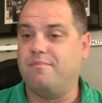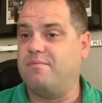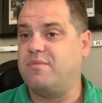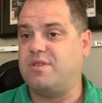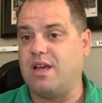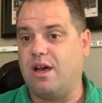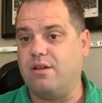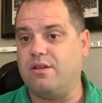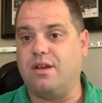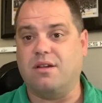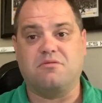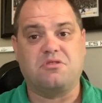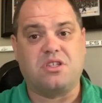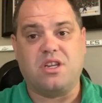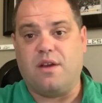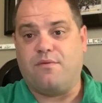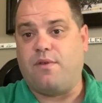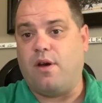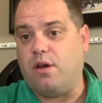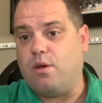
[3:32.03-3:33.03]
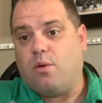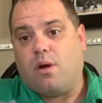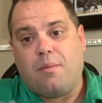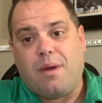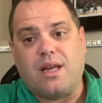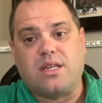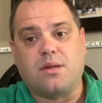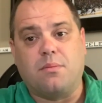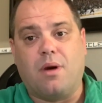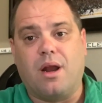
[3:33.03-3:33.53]
Telling you, CFL, you want to
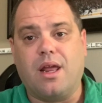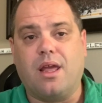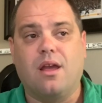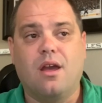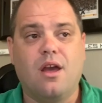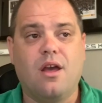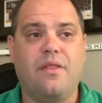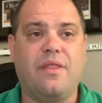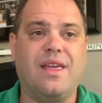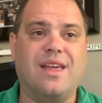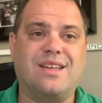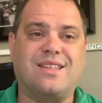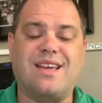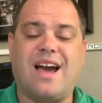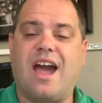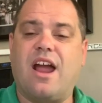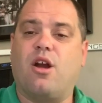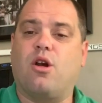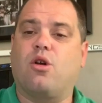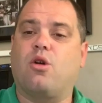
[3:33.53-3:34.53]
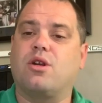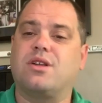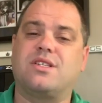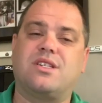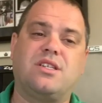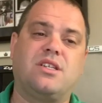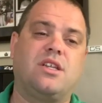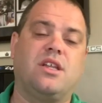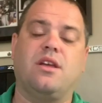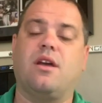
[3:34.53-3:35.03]
make some money? The entire
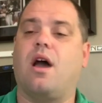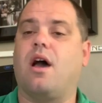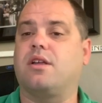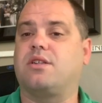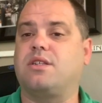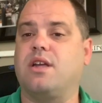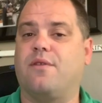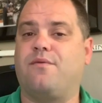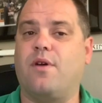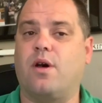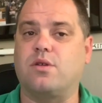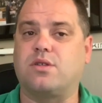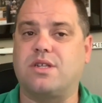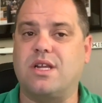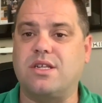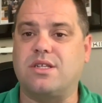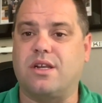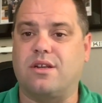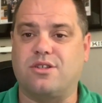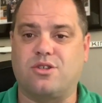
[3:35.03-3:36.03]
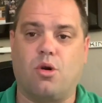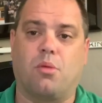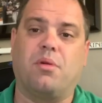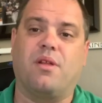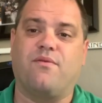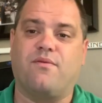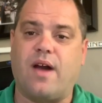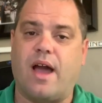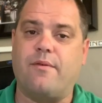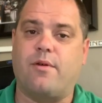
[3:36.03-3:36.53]
CFL season is normally
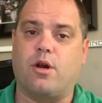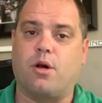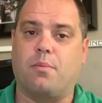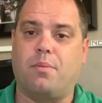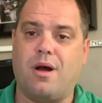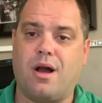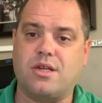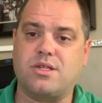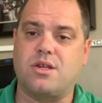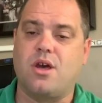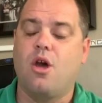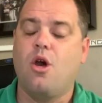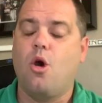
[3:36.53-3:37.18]
$500.